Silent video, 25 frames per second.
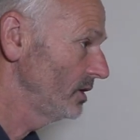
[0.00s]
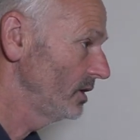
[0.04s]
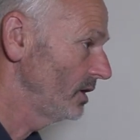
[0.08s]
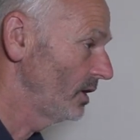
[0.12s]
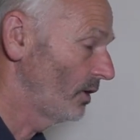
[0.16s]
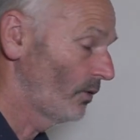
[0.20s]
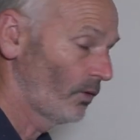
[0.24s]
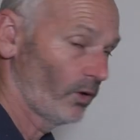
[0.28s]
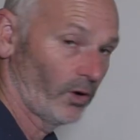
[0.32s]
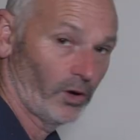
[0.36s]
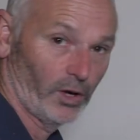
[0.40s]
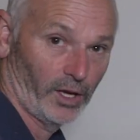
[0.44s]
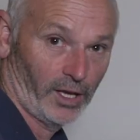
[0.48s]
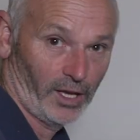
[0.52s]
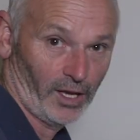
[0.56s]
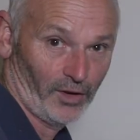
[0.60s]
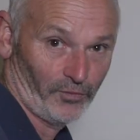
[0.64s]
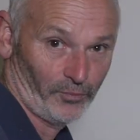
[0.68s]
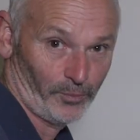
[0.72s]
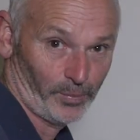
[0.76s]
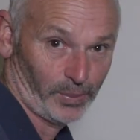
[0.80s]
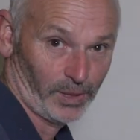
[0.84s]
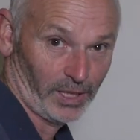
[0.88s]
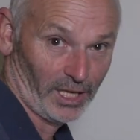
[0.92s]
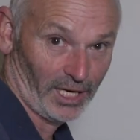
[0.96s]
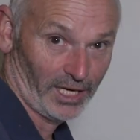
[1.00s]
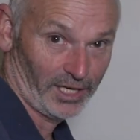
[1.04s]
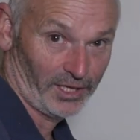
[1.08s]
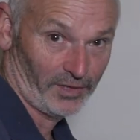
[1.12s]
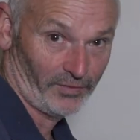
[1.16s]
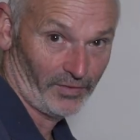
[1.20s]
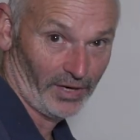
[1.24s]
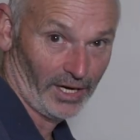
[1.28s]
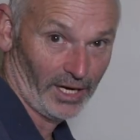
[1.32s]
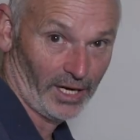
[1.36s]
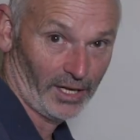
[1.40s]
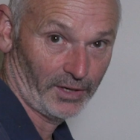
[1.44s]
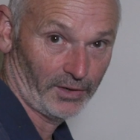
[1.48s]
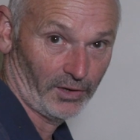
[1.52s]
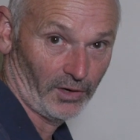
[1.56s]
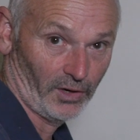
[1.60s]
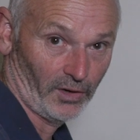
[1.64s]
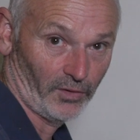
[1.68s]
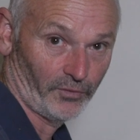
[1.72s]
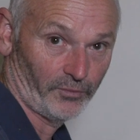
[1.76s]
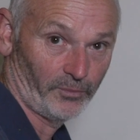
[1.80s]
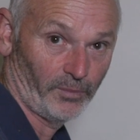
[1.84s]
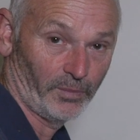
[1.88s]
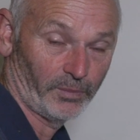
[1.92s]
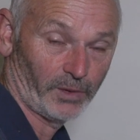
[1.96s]
Now I have played around and
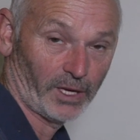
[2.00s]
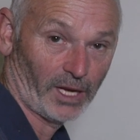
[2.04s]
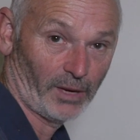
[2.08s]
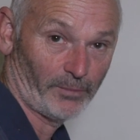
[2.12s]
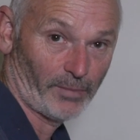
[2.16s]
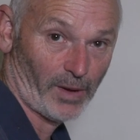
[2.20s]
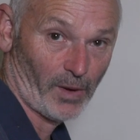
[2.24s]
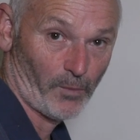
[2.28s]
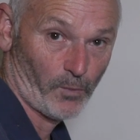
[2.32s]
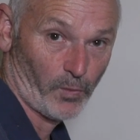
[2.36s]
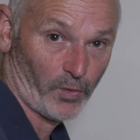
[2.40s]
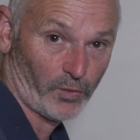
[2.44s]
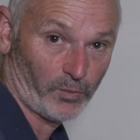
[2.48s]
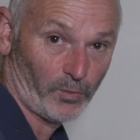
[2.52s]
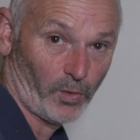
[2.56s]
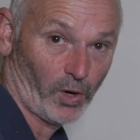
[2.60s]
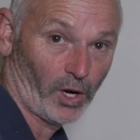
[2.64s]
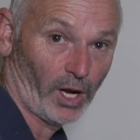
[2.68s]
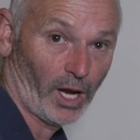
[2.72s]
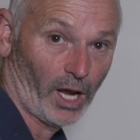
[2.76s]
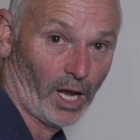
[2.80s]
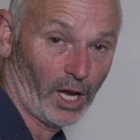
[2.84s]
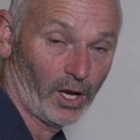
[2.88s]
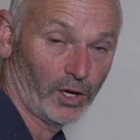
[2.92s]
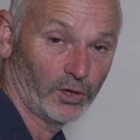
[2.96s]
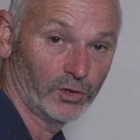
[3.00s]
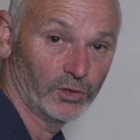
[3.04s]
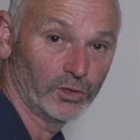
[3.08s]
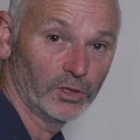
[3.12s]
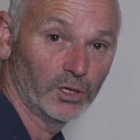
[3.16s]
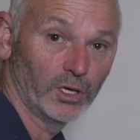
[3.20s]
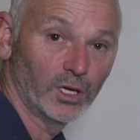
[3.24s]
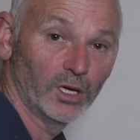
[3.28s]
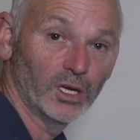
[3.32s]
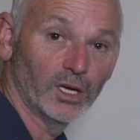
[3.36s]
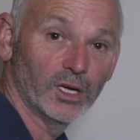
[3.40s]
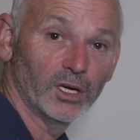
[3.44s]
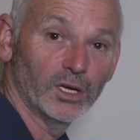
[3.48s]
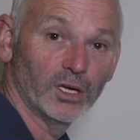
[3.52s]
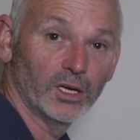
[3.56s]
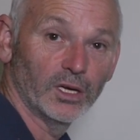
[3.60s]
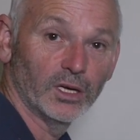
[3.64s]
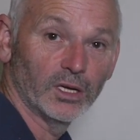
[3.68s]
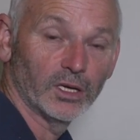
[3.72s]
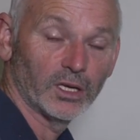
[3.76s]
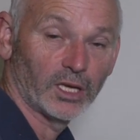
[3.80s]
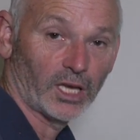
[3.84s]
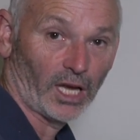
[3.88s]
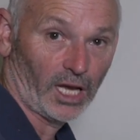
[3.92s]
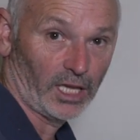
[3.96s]
I've come up with my own
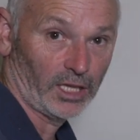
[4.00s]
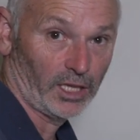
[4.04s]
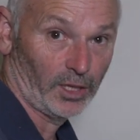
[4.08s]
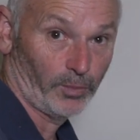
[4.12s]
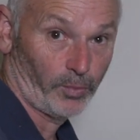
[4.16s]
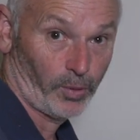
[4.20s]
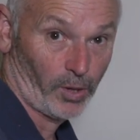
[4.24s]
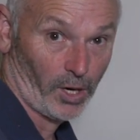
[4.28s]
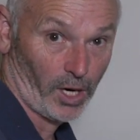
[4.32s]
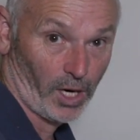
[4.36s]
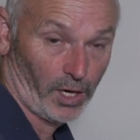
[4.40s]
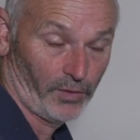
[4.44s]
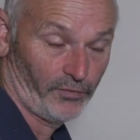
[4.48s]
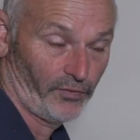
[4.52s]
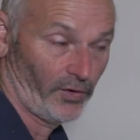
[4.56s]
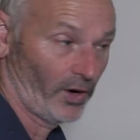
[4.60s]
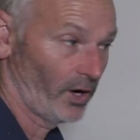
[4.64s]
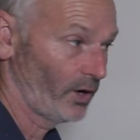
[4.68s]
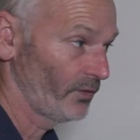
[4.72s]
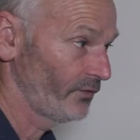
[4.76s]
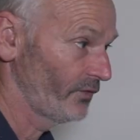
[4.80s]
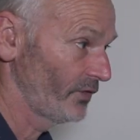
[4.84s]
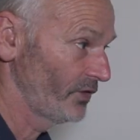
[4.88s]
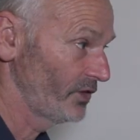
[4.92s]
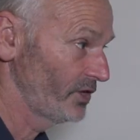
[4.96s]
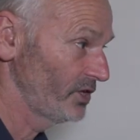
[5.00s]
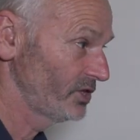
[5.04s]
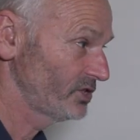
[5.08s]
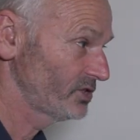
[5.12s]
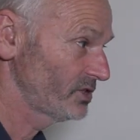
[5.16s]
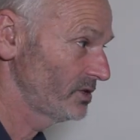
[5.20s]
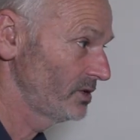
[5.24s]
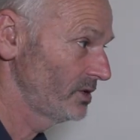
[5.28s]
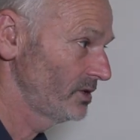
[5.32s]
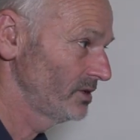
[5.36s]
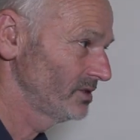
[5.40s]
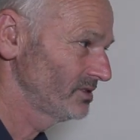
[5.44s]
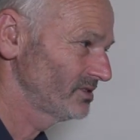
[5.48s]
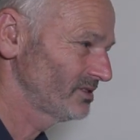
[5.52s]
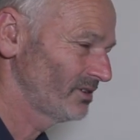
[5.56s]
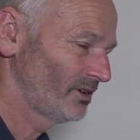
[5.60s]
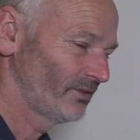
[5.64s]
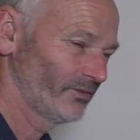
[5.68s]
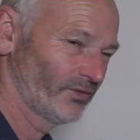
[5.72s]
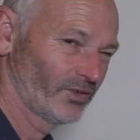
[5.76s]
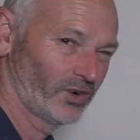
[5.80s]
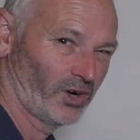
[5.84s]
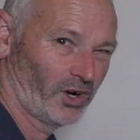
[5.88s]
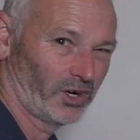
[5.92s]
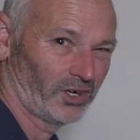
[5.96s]
colour profile for this. So
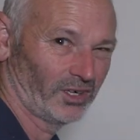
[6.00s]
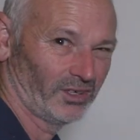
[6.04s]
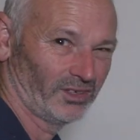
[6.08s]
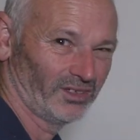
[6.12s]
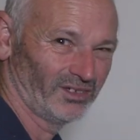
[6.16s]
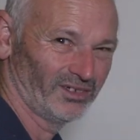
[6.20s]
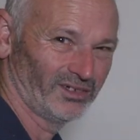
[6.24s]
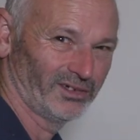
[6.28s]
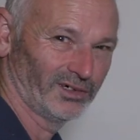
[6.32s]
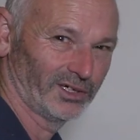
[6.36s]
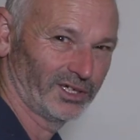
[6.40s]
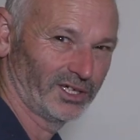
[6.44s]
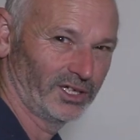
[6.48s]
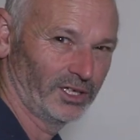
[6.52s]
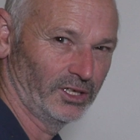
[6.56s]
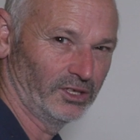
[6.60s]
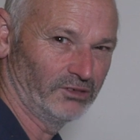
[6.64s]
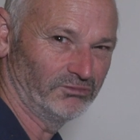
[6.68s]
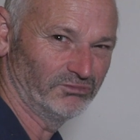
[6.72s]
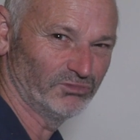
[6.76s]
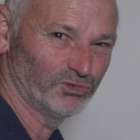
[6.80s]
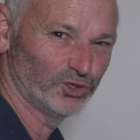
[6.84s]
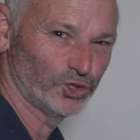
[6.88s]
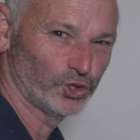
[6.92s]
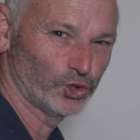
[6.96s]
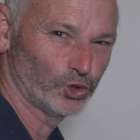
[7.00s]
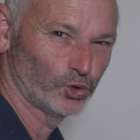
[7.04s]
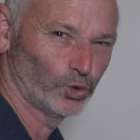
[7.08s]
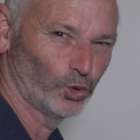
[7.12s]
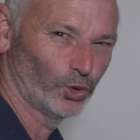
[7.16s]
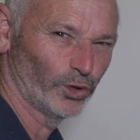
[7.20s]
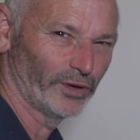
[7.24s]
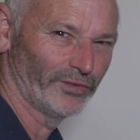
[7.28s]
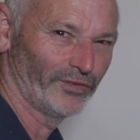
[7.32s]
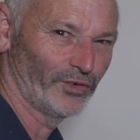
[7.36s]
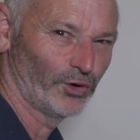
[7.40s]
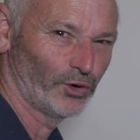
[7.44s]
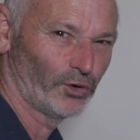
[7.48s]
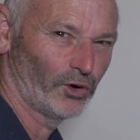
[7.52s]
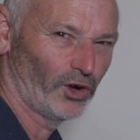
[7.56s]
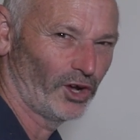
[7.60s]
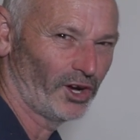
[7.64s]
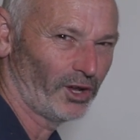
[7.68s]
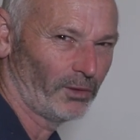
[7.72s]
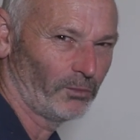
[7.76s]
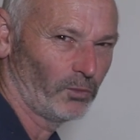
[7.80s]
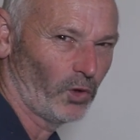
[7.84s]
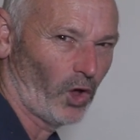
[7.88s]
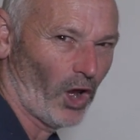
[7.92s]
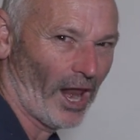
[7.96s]
I've got it looking sort of alright.
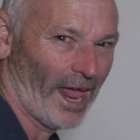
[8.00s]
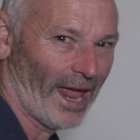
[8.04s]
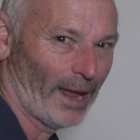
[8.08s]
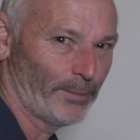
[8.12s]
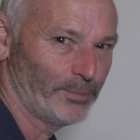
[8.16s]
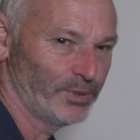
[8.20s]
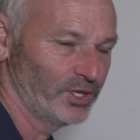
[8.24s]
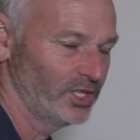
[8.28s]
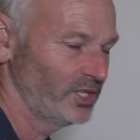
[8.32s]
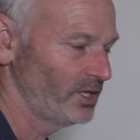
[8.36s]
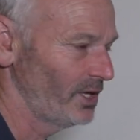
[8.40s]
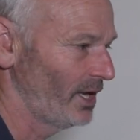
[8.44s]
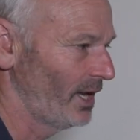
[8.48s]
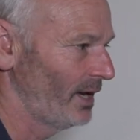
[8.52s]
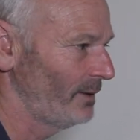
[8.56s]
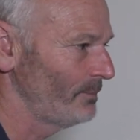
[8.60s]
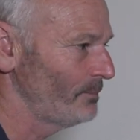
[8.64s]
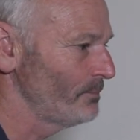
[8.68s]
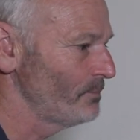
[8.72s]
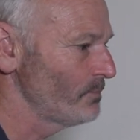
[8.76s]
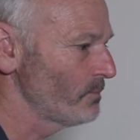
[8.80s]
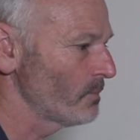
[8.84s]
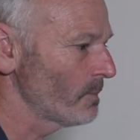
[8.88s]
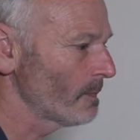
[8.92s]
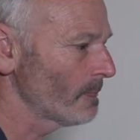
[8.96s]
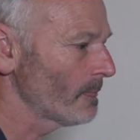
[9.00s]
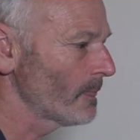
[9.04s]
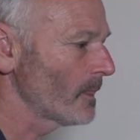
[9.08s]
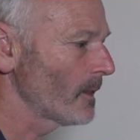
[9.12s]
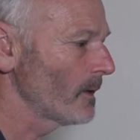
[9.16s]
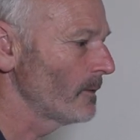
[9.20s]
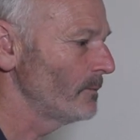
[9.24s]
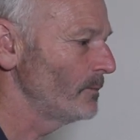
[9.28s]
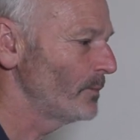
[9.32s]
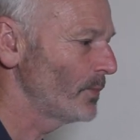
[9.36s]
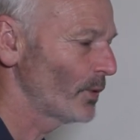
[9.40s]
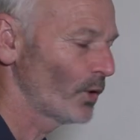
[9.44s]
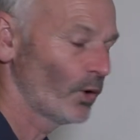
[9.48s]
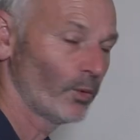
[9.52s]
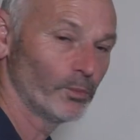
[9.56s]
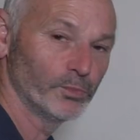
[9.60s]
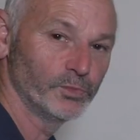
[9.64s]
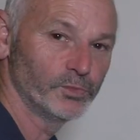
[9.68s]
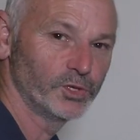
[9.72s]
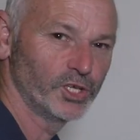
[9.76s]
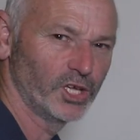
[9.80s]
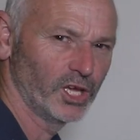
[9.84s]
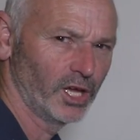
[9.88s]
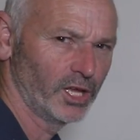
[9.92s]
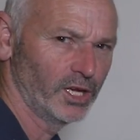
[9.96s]
I'm not happy yet, but
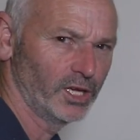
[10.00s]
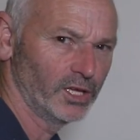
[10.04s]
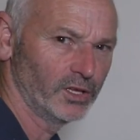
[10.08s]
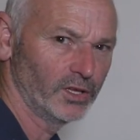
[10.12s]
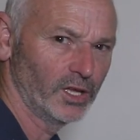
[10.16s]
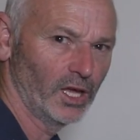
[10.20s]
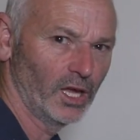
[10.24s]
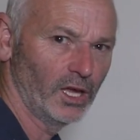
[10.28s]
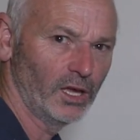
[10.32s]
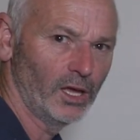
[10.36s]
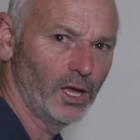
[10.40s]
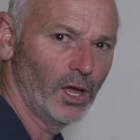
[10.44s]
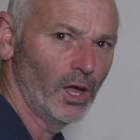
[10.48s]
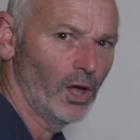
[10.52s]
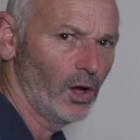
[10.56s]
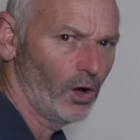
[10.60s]
I'm getting there.